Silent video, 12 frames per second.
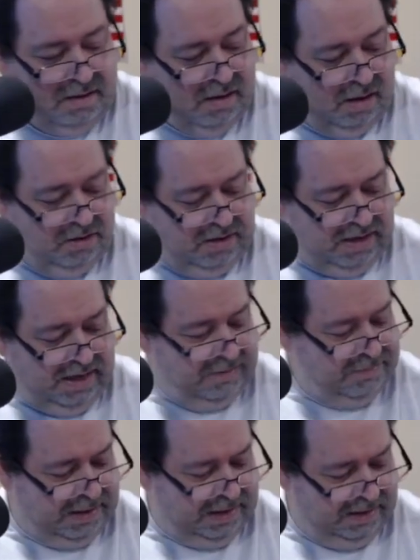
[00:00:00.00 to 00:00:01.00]
Are you
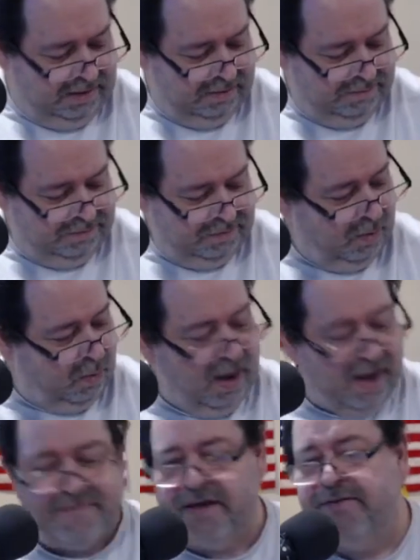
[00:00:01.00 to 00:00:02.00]
kidding me? Why
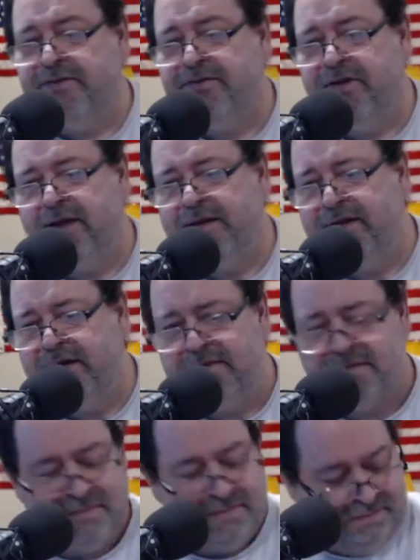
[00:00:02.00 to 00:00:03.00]
have I never tried
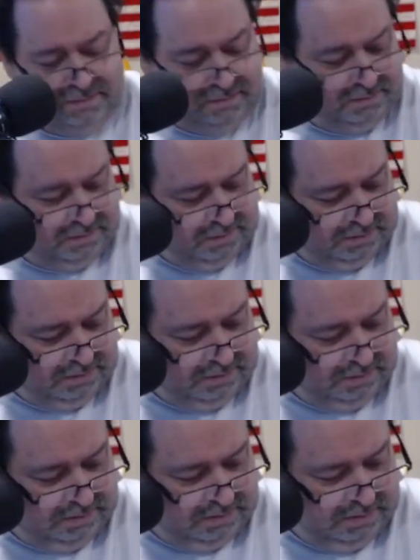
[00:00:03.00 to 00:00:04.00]
this?
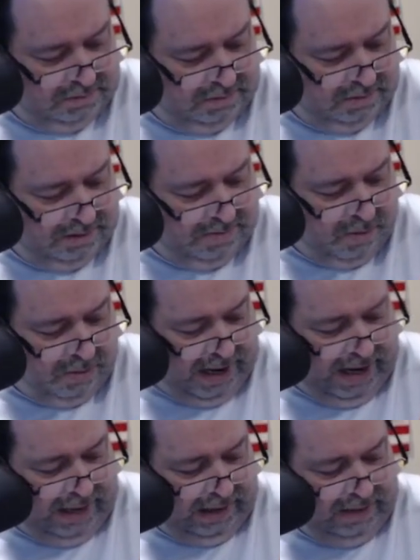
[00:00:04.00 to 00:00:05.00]
Good morning,
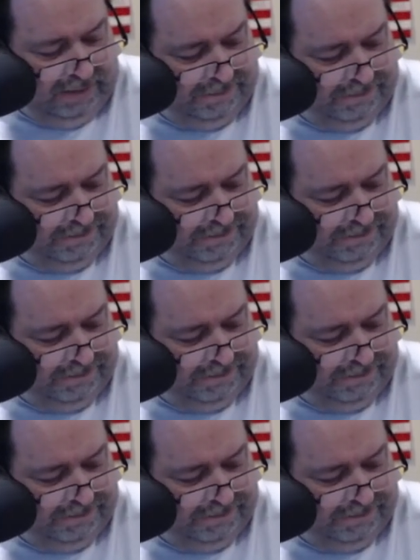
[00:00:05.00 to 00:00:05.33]
Haley.